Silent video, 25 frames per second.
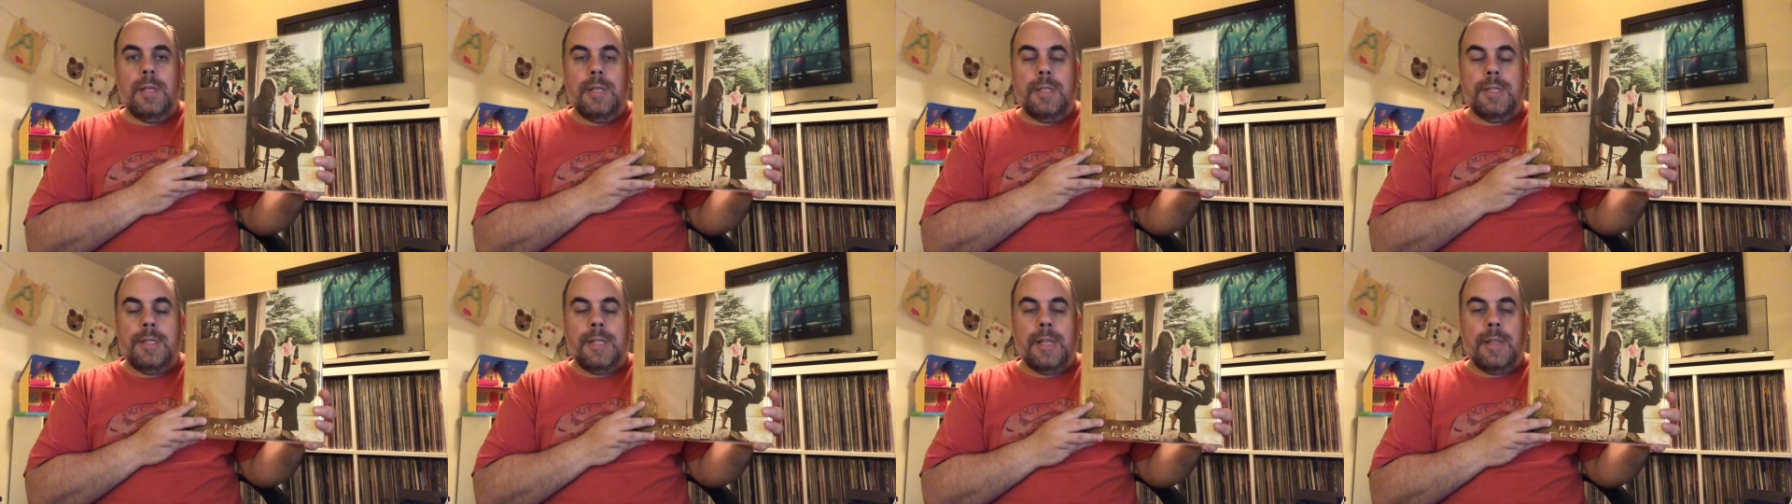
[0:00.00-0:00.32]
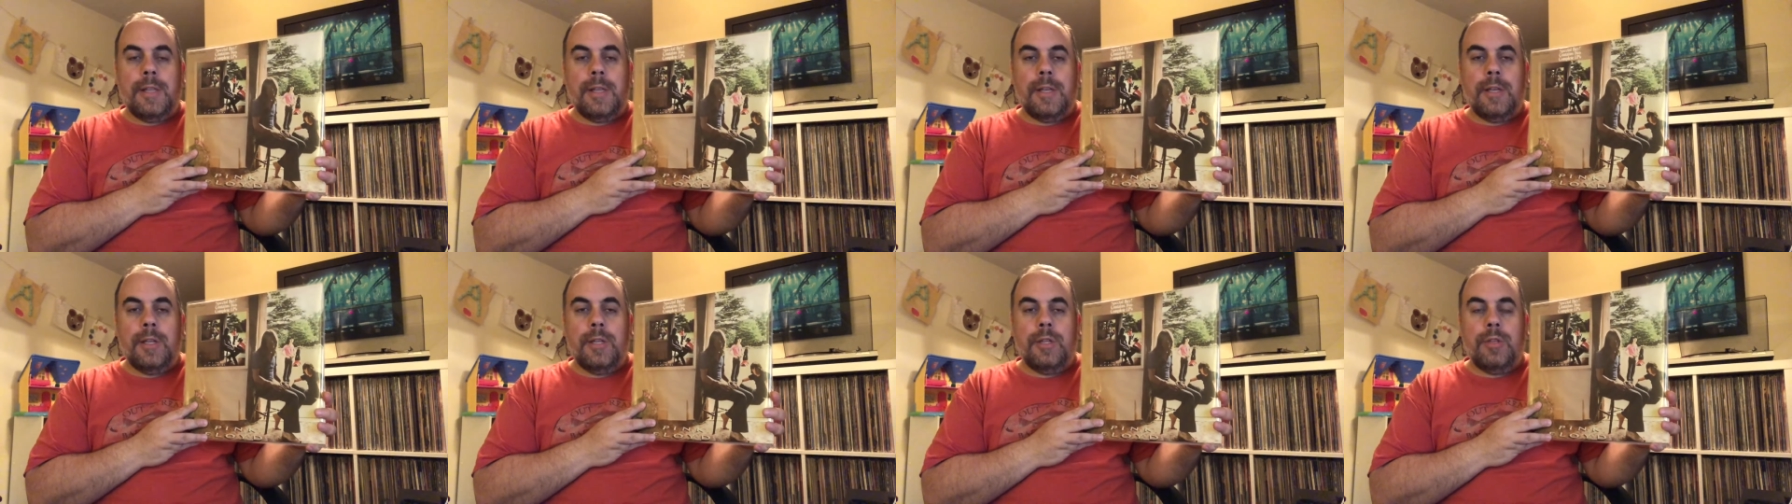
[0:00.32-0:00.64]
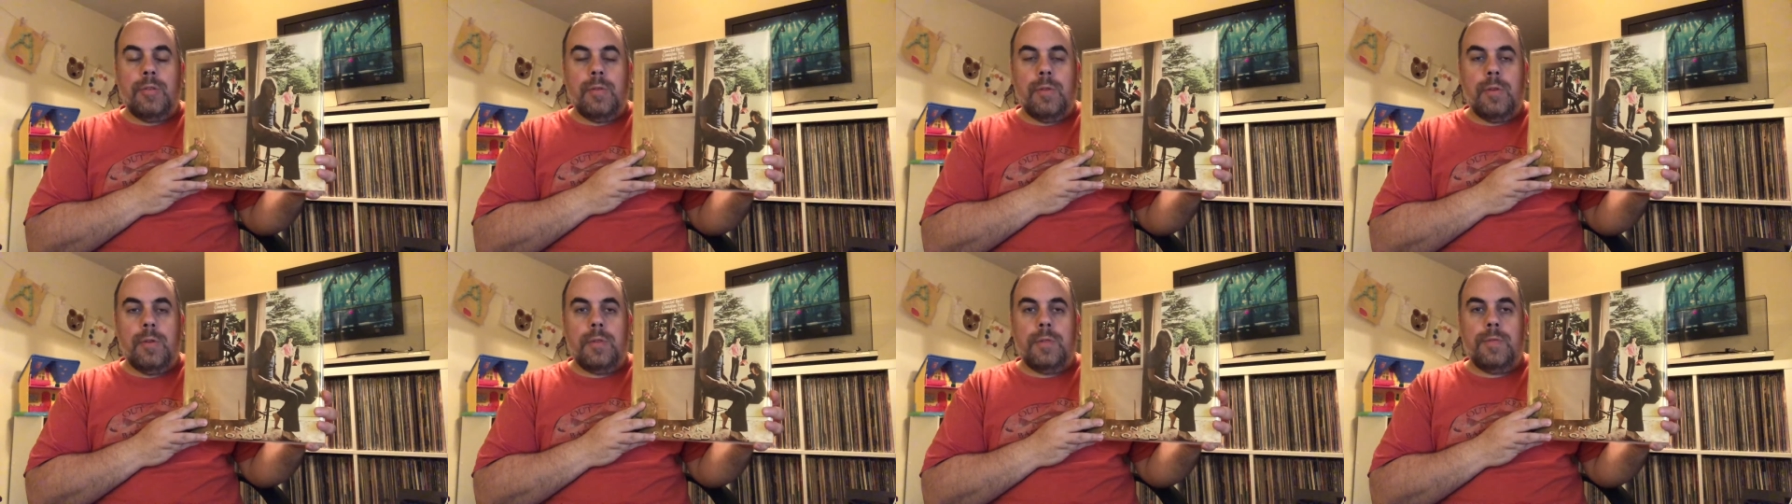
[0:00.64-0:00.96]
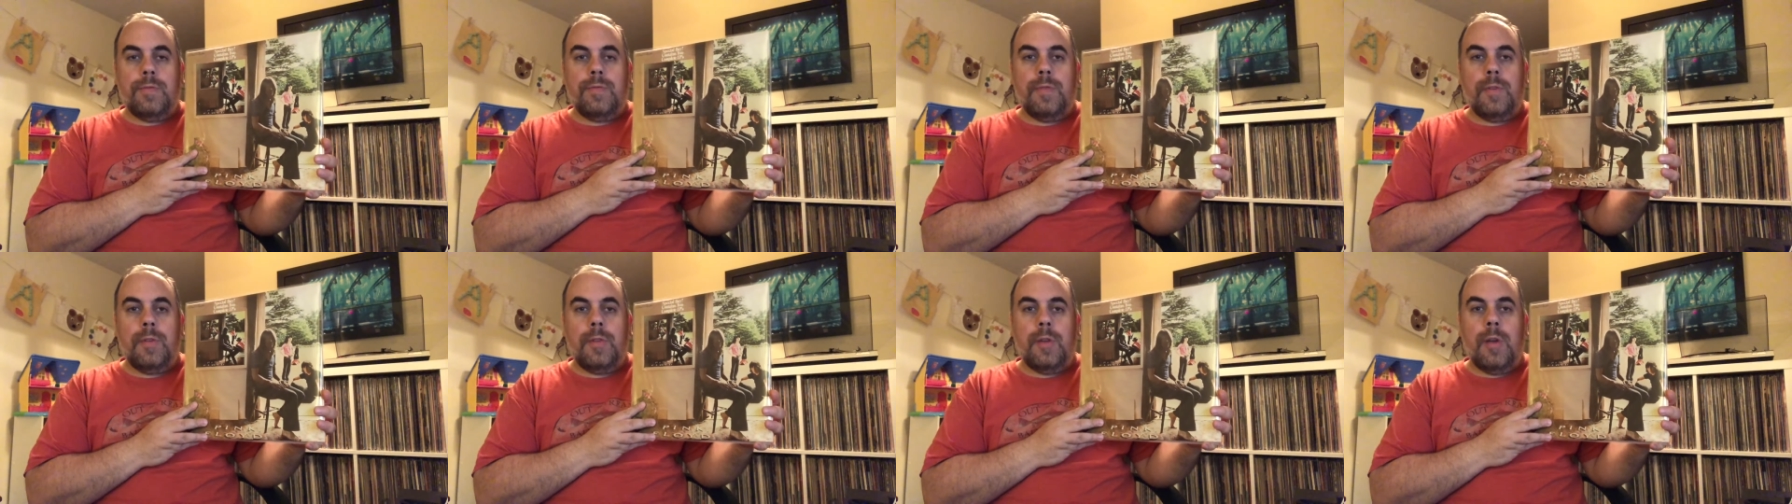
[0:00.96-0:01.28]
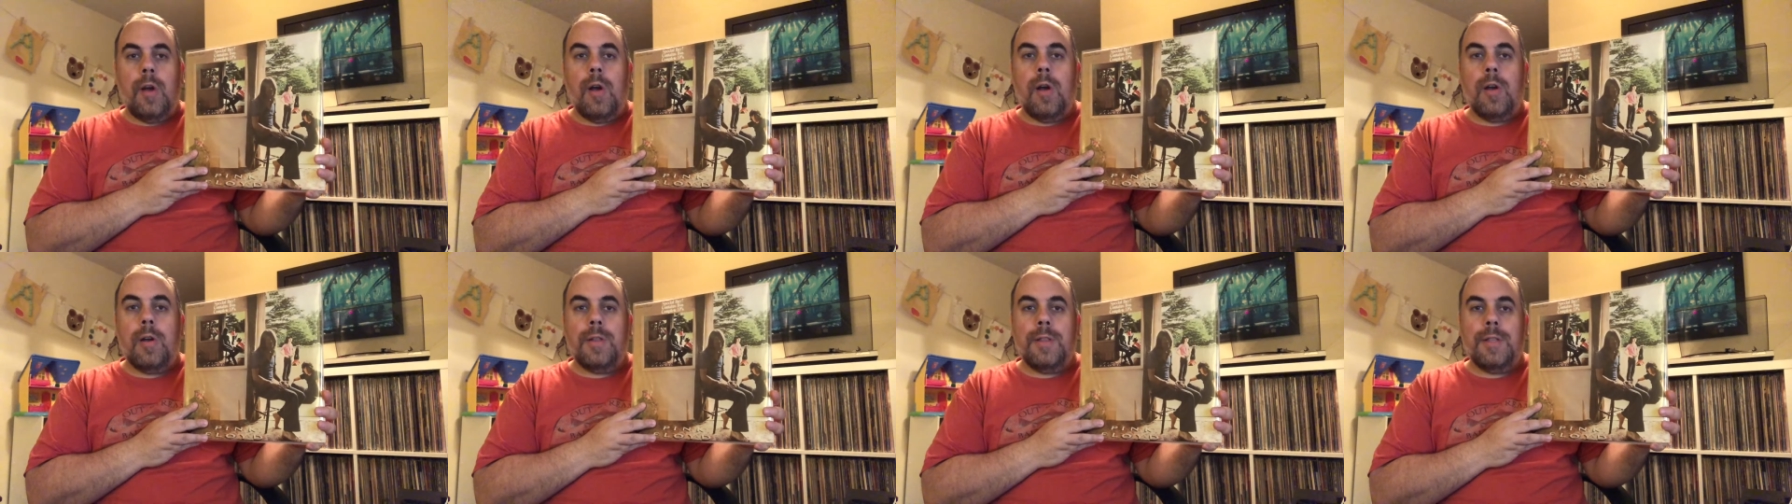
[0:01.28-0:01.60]
Set the Controls for the
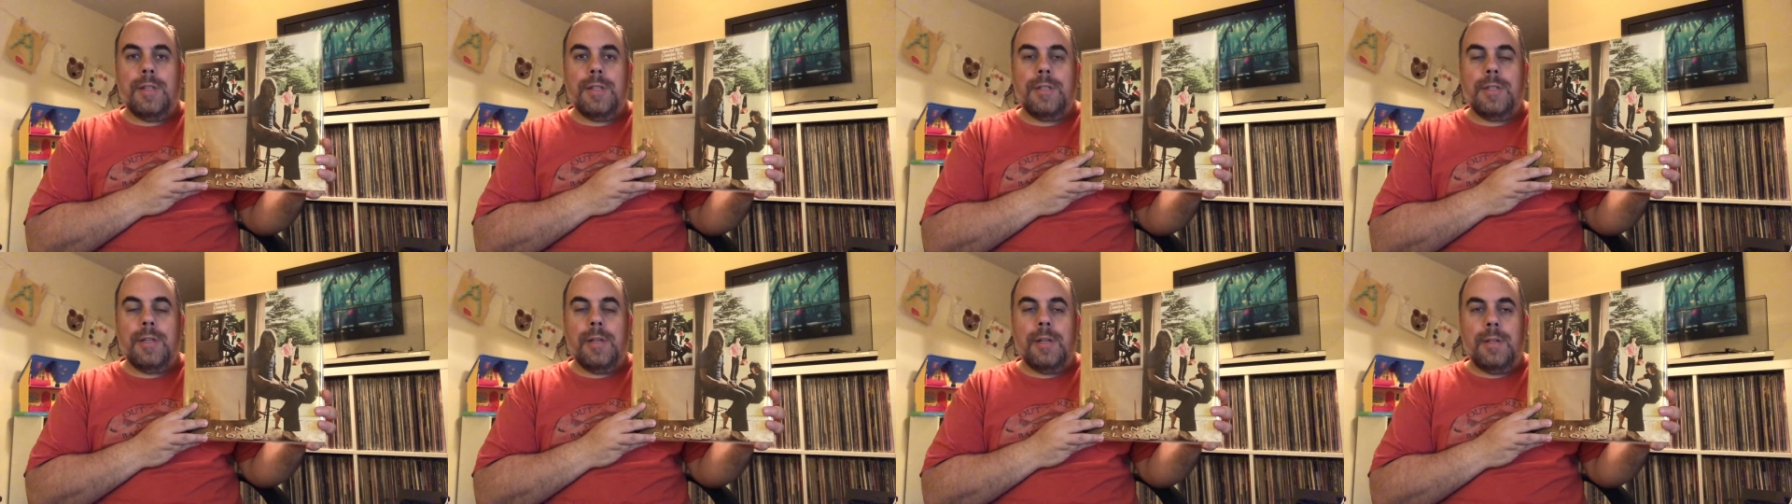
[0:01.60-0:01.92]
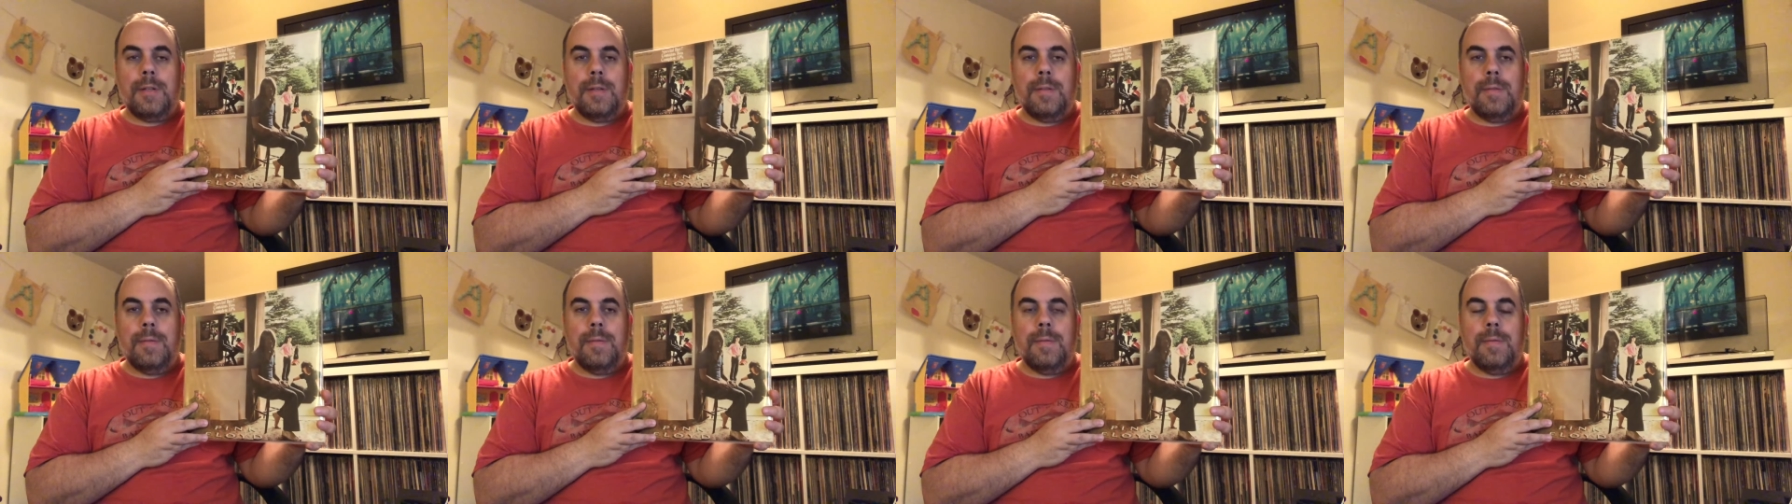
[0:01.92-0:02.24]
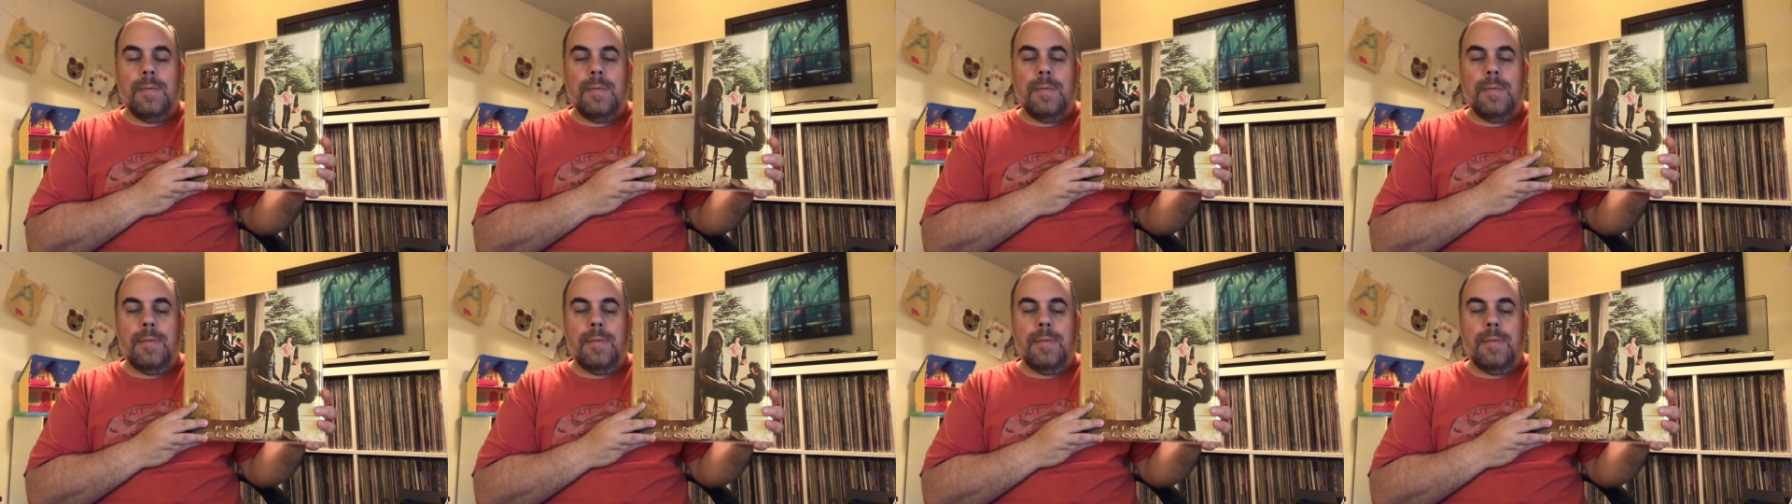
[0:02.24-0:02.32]
Heart of the Sun.